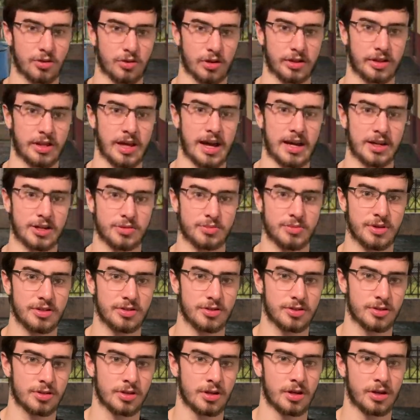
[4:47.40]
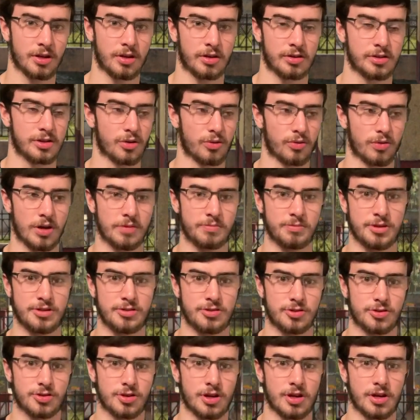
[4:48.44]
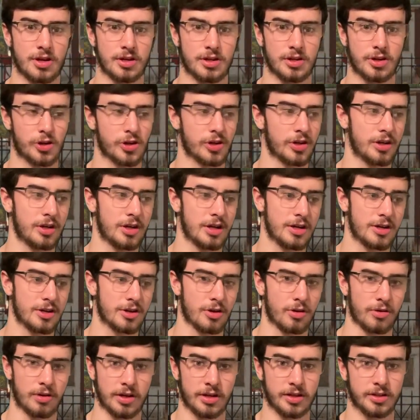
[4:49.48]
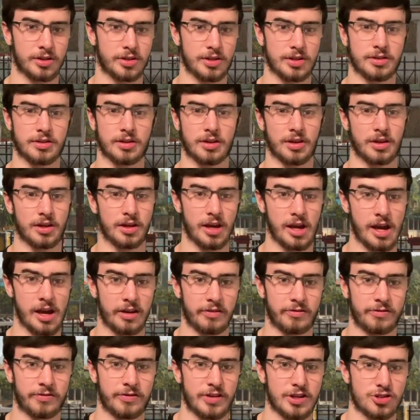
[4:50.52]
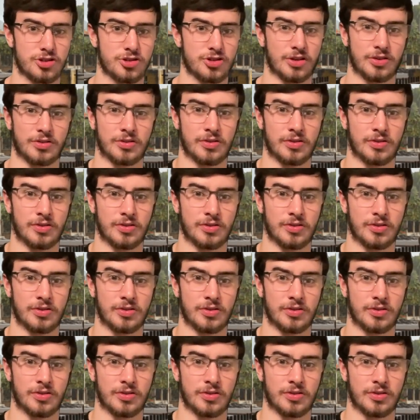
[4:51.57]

attachments on your weapons, you're gonna need to go hunting and fishing.